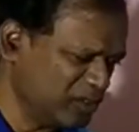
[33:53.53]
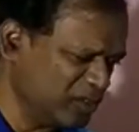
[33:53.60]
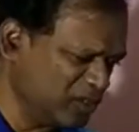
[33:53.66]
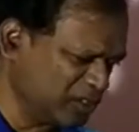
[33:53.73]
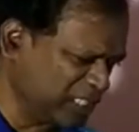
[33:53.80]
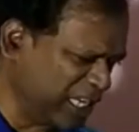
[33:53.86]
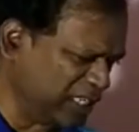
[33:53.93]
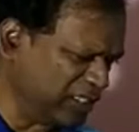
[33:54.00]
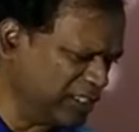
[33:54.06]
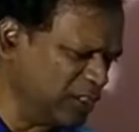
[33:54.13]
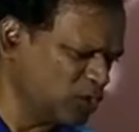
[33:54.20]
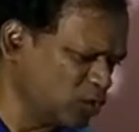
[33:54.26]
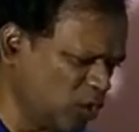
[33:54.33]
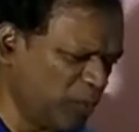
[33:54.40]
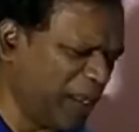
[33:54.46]
Okay, it's
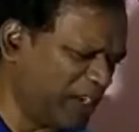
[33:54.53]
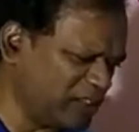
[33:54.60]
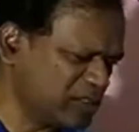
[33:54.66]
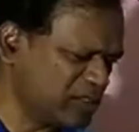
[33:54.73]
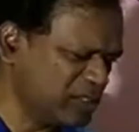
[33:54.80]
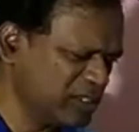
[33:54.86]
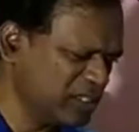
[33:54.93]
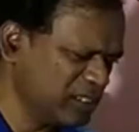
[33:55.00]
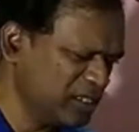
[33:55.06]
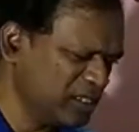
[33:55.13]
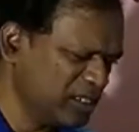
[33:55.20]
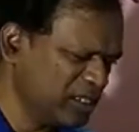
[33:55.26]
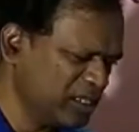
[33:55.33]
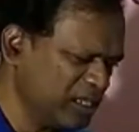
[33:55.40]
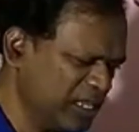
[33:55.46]
2 months.
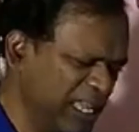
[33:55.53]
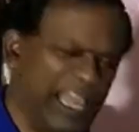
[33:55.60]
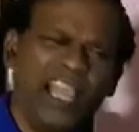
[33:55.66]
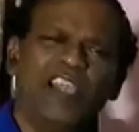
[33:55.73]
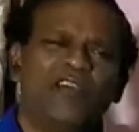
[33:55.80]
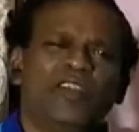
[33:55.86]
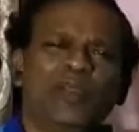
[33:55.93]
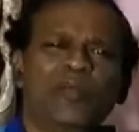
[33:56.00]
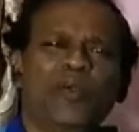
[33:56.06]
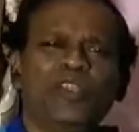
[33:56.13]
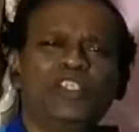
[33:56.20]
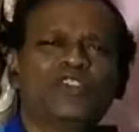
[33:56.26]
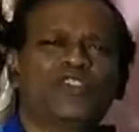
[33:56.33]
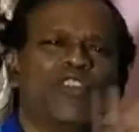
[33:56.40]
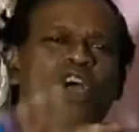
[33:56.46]

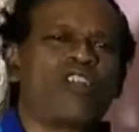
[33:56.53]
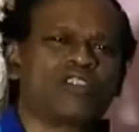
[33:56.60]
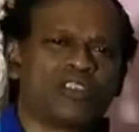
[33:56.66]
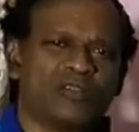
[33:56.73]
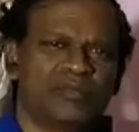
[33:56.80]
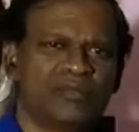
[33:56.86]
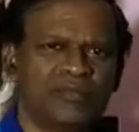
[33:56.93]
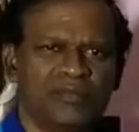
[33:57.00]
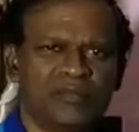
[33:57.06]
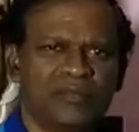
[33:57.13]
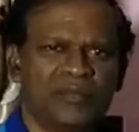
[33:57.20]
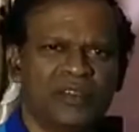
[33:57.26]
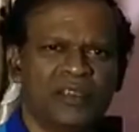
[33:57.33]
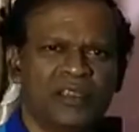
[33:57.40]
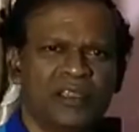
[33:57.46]
Everybody's locked.
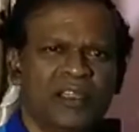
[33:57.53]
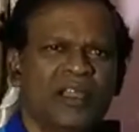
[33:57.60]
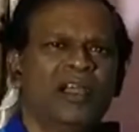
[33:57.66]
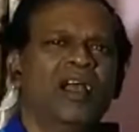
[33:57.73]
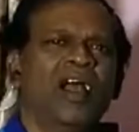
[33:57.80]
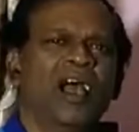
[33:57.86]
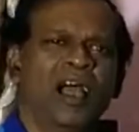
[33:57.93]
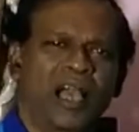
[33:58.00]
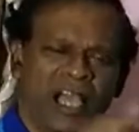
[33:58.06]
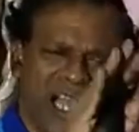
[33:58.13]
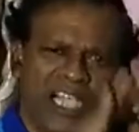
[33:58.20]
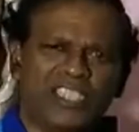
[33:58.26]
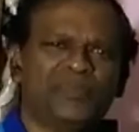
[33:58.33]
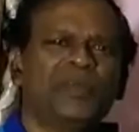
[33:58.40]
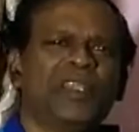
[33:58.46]

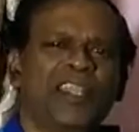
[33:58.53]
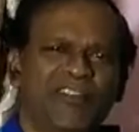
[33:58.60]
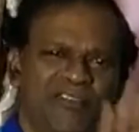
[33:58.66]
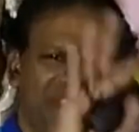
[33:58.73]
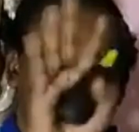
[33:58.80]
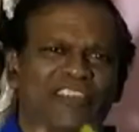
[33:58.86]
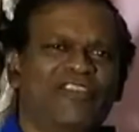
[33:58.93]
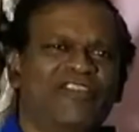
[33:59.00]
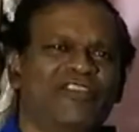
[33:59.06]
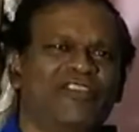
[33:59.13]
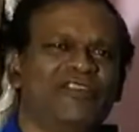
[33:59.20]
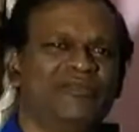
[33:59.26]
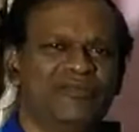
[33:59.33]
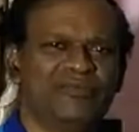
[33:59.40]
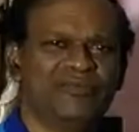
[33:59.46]
Husband and wife
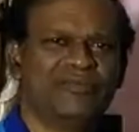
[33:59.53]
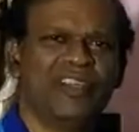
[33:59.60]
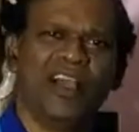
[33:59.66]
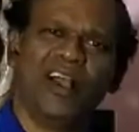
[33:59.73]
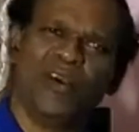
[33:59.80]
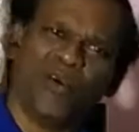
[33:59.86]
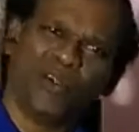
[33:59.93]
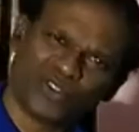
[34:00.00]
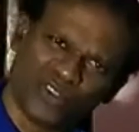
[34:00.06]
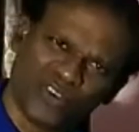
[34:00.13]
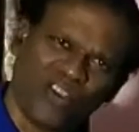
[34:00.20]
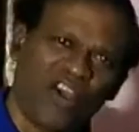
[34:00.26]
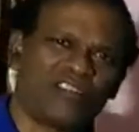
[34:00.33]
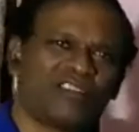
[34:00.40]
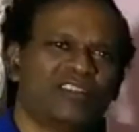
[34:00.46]
are also
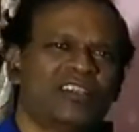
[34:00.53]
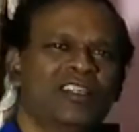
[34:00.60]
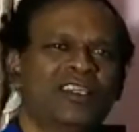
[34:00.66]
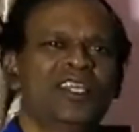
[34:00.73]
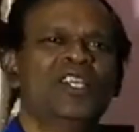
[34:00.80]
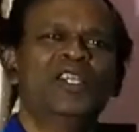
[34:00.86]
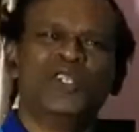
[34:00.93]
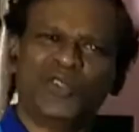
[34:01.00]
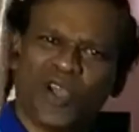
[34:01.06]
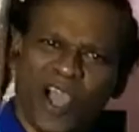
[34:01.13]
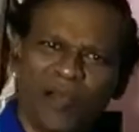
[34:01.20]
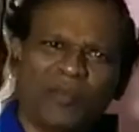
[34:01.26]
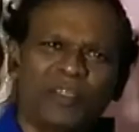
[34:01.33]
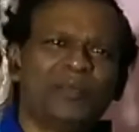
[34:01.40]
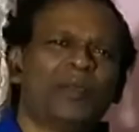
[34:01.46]
locked. You know how
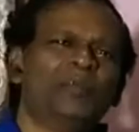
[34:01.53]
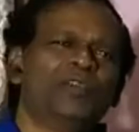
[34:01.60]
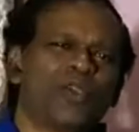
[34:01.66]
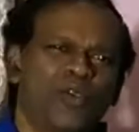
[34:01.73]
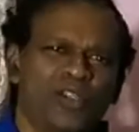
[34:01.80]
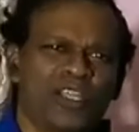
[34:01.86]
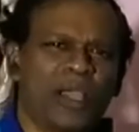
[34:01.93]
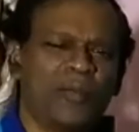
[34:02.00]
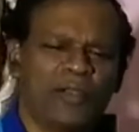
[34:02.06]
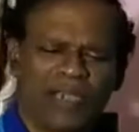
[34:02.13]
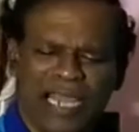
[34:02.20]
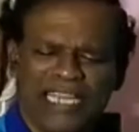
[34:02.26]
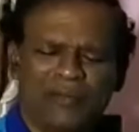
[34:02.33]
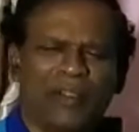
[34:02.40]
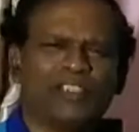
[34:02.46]
many babies are going to come on
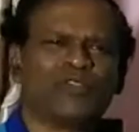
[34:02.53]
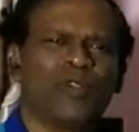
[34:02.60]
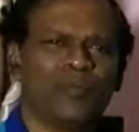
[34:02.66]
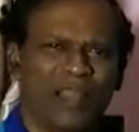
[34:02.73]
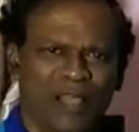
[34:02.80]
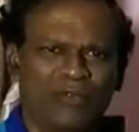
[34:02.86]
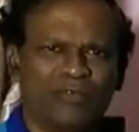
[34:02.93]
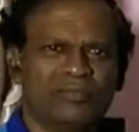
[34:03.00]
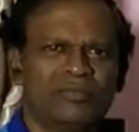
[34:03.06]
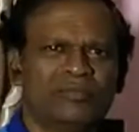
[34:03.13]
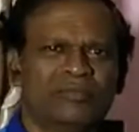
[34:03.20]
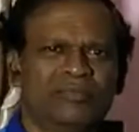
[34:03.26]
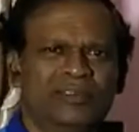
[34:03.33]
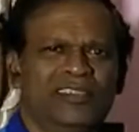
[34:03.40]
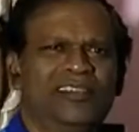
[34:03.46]
9 months from now? A